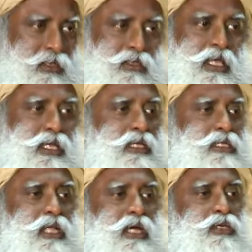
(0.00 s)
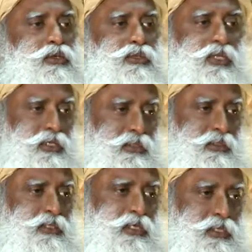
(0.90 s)
then it is not a good thing,
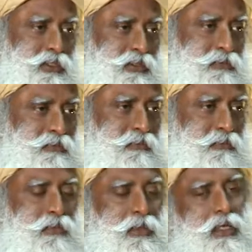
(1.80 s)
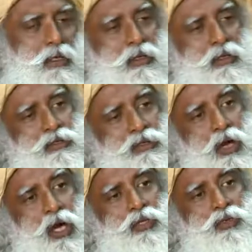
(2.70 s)
isn't it? So
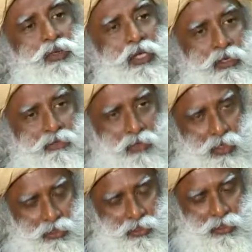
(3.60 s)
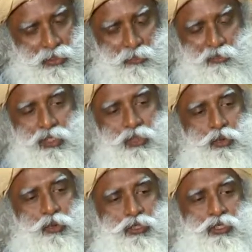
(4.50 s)
are you ready for it is the
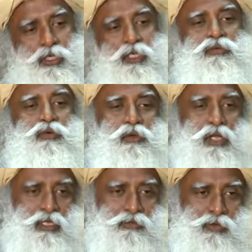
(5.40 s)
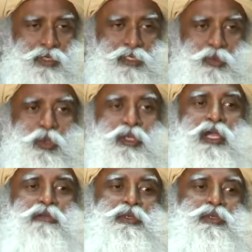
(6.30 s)
first question. If you're ready for it, what
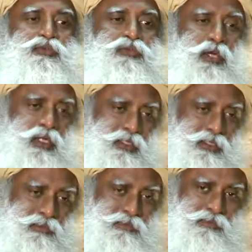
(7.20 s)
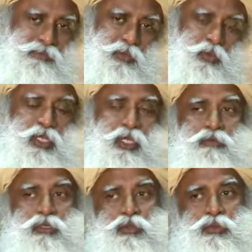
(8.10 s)
can we do for it? What
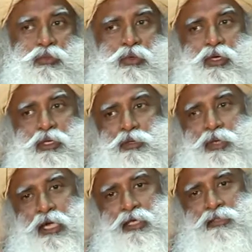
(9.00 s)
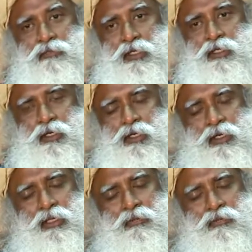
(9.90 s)
can we do to activate?
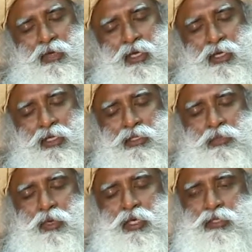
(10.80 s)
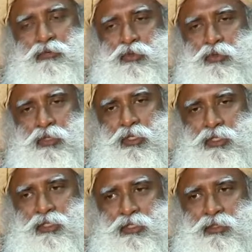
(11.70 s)
There are various ways of doing
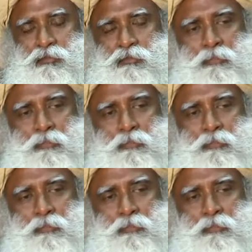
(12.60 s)
this,